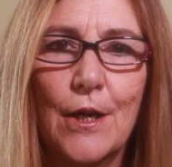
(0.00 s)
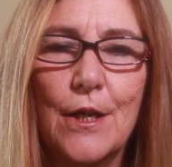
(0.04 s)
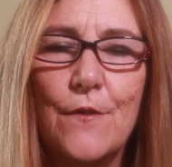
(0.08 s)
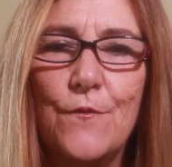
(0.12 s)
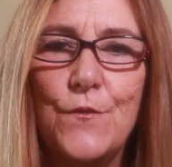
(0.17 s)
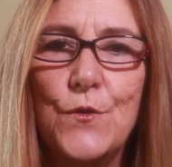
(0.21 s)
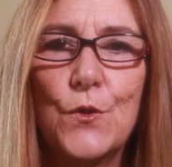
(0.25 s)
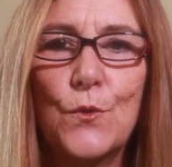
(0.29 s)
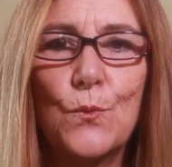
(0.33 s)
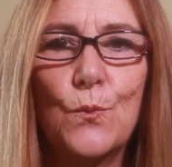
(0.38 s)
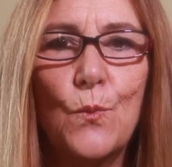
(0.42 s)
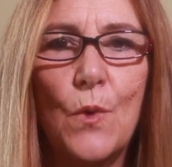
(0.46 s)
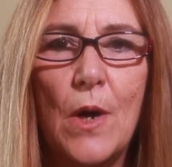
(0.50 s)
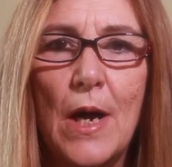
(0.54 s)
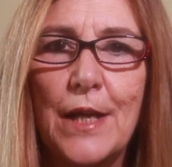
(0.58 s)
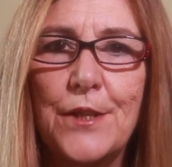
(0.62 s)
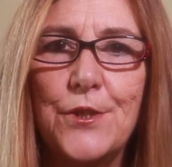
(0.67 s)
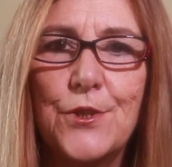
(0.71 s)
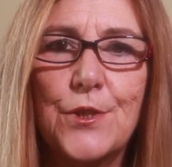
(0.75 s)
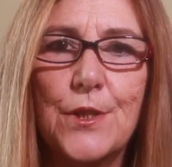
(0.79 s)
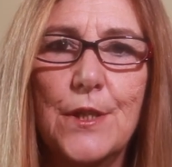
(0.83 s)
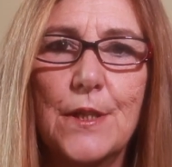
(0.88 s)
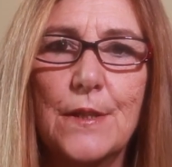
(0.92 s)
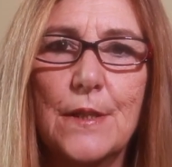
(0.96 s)
If you're
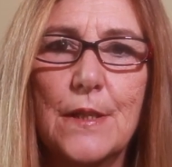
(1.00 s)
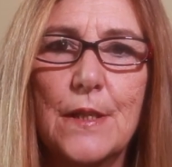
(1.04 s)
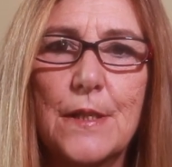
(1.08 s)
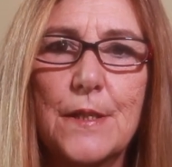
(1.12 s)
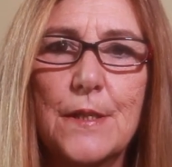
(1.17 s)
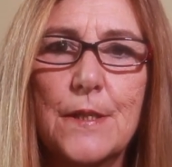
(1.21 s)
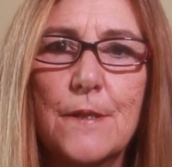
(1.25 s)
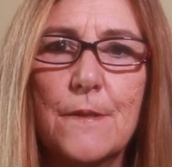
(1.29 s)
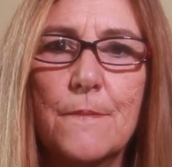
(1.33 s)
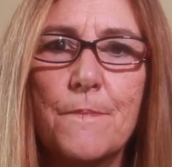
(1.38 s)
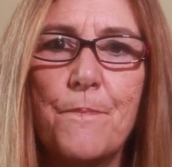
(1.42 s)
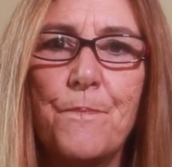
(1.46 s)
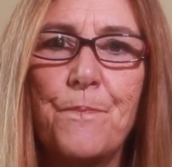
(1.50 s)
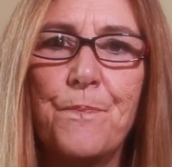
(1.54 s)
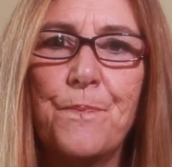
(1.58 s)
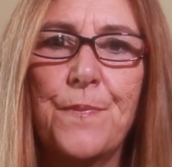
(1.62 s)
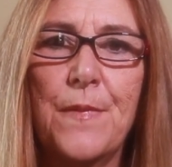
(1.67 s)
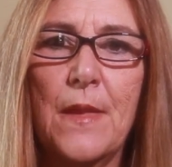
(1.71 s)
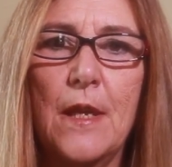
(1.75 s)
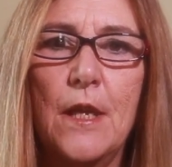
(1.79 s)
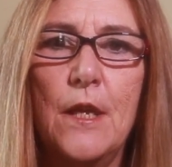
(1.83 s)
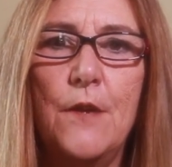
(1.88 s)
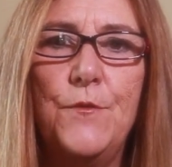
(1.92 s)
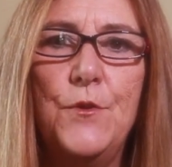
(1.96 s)
watching this,
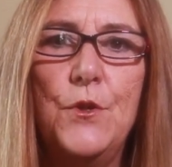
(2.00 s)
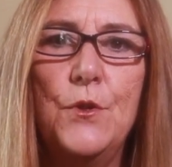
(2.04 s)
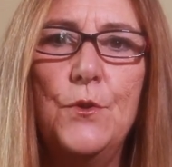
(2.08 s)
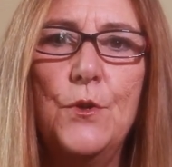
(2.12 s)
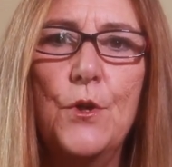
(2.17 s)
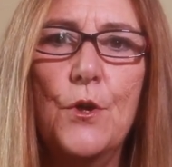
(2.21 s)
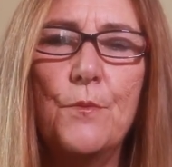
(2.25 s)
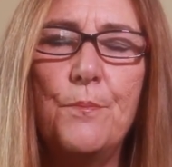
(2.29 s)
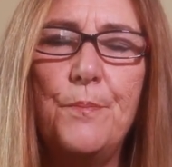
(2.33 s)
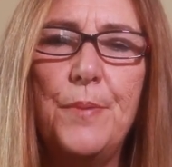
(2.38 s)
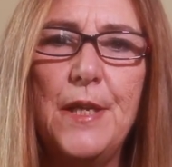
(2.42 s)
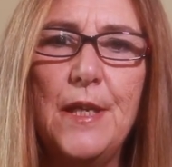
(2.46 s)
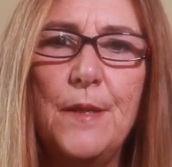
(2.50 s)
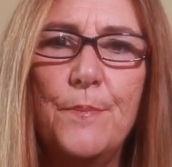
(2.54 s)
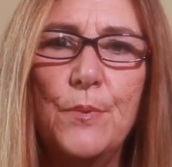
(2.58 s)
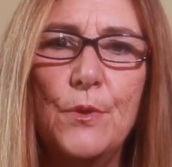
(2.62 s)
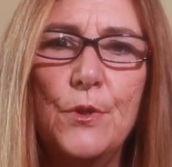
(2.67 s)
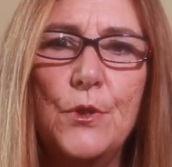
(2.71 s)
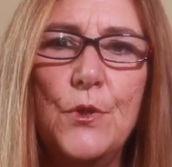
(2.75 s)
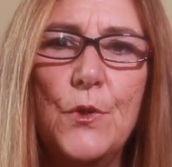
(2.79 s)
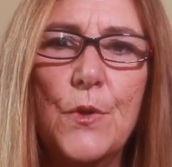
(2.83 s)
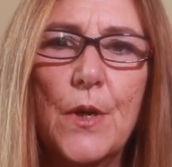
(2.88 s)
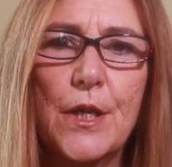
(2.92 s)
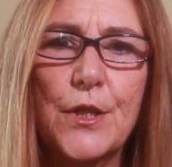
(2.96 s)
if you know people
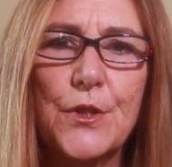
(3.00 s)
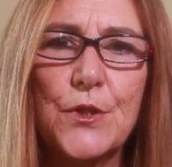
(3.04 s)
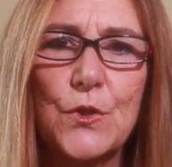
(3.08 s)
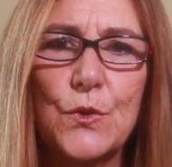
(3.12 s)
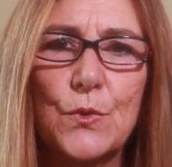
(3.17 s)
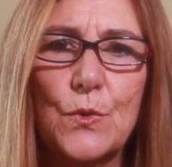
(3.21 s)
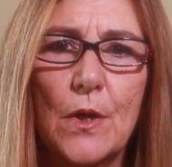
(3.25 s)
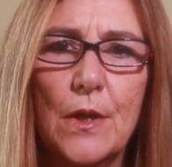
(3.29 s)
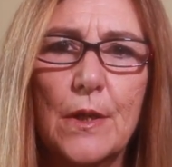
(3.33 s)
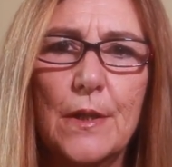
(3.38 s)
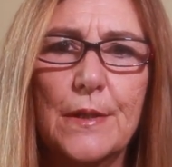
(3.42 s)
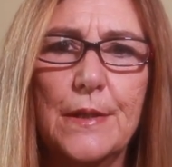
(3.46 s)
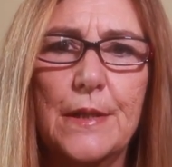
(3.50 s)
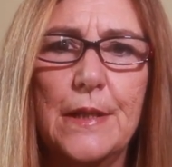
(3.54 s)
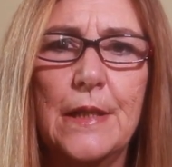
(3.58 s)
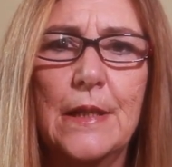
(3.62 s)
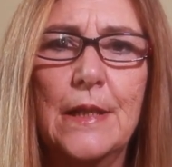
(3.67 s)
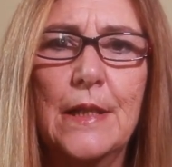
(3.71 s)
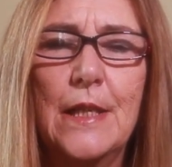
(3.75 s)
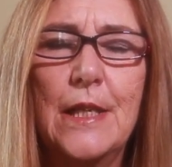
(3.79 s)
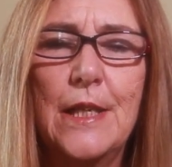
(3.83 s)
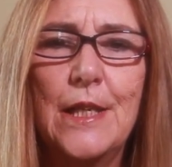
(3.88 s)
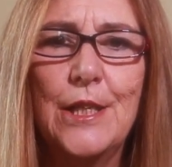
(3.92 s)
who are struggling,